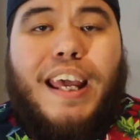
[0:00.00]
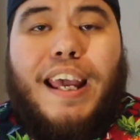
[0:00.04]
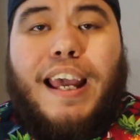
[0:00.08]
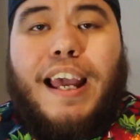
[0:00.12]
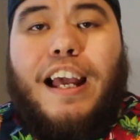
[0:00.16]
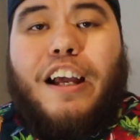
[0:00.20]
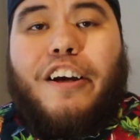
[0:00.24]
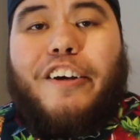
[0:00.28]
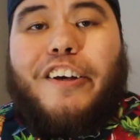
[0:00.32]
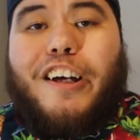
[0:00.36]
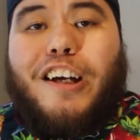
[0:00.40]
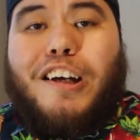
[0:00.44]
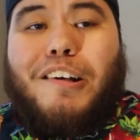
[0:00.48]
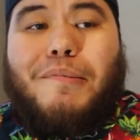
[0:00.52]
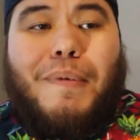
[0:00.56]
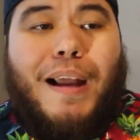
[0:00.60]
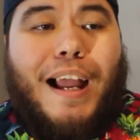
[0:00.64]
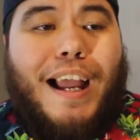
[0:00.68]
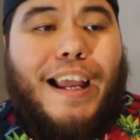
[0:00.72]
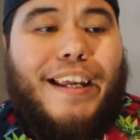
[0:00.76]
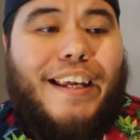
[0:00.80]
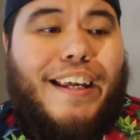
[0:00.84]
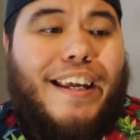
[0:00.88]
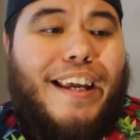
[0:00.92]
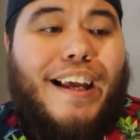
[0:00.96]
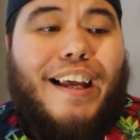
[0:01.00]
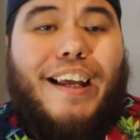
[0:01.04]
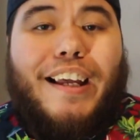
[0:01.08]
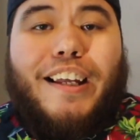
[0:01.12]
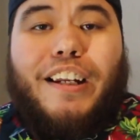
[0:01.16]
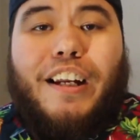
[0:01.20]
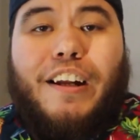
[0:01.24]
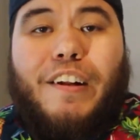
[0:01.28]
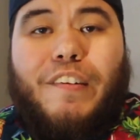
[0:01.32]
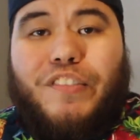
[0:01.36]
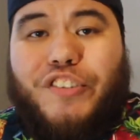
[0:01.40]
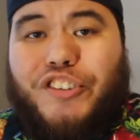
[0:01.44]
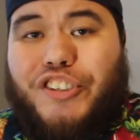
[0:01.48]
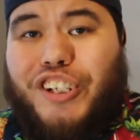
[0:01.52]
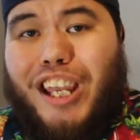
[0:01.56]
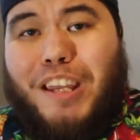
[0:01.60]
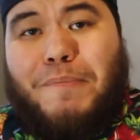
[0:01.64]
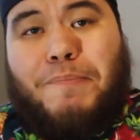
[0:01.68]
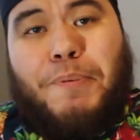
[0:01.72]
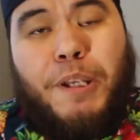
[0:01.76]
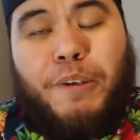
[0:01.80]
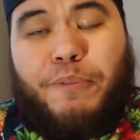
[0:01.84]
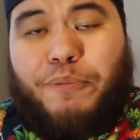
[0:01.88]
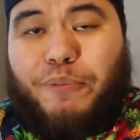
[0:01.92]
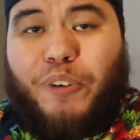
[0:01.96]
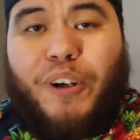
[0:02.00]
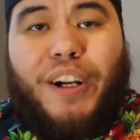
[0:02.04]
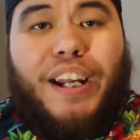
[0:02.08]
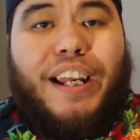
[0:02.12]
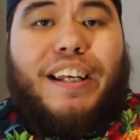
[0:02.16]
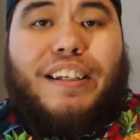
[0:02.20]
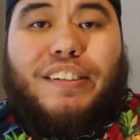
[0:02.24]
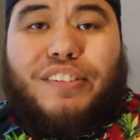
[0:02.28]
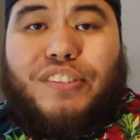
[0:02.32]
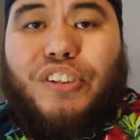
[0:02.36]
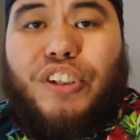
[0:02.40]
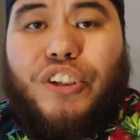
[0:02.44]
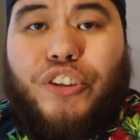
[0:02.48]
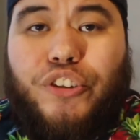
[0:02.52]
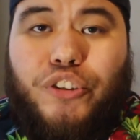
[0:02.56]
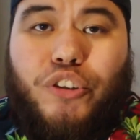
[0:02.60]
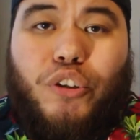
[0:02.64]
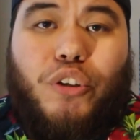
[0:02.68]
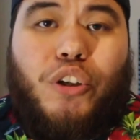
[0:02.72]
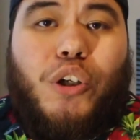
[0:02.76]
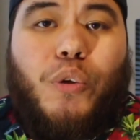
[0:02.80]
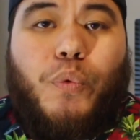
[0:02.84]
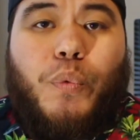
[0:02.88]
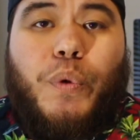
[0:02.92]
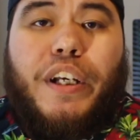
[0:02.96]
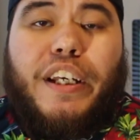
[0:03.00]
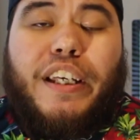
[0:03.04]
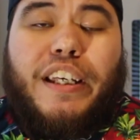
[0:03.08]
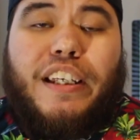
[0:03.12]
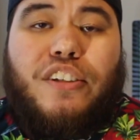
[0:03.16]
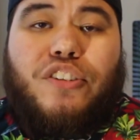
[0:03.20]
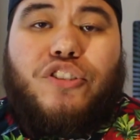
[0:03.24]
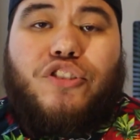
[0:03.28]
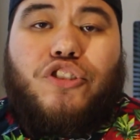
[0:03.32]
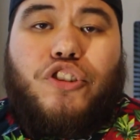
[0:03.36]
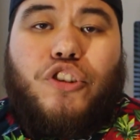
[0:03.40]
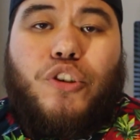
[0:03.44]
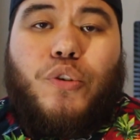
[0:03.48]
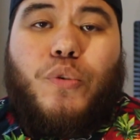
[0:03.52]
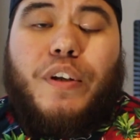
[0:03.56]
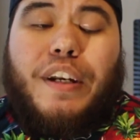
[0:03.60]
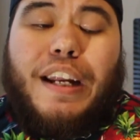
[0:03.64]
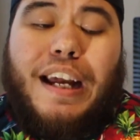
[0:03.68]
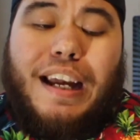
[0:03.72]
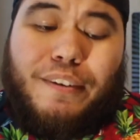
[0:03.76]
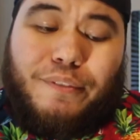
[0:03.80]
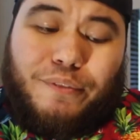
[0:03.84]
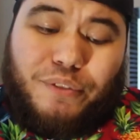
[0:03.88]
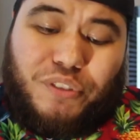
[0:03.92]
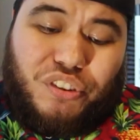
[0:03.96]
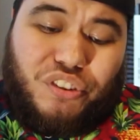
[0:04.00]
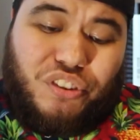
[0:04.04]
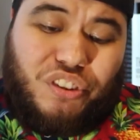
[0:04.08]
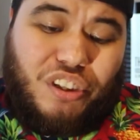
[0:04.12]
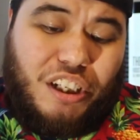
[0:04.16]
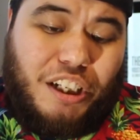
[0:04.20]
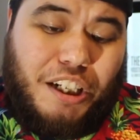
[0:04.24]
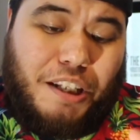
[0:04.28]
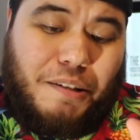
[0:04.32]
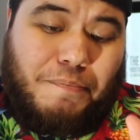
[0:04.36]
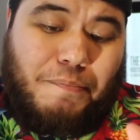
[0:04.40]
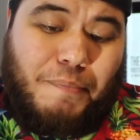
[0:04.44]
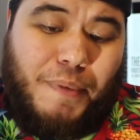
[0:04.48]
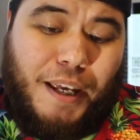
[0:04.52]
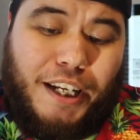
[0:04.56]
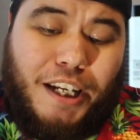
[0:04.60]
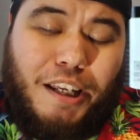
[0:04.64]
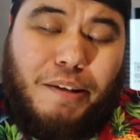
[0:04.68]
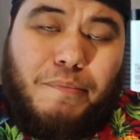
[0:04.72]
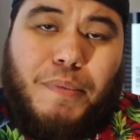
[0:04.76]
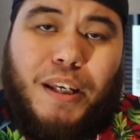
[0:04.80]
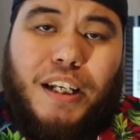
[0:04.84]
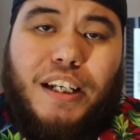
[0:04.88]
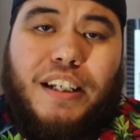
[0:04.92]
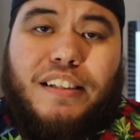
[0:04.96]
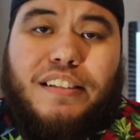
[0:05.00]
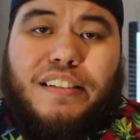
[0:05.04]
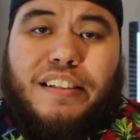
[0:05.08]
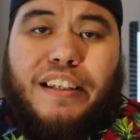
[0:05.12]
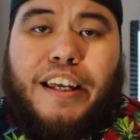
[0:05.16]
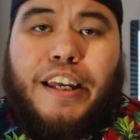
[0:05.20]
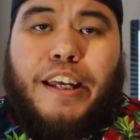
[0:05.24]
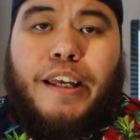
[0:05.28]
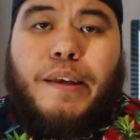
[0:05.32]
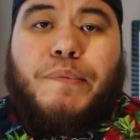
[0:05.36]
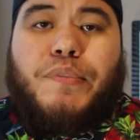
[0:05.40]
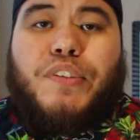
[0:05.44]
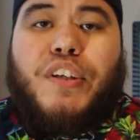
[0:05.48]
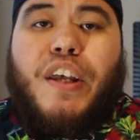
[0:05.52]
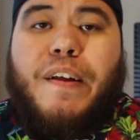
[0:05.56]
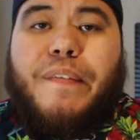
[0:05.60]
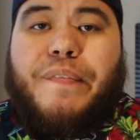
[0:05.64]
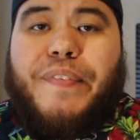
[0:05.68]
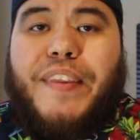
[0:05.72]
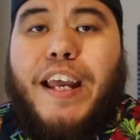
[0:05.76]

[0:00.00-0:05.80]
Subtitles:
How come I got JP France doing what he's doing? I've seen it many, many times.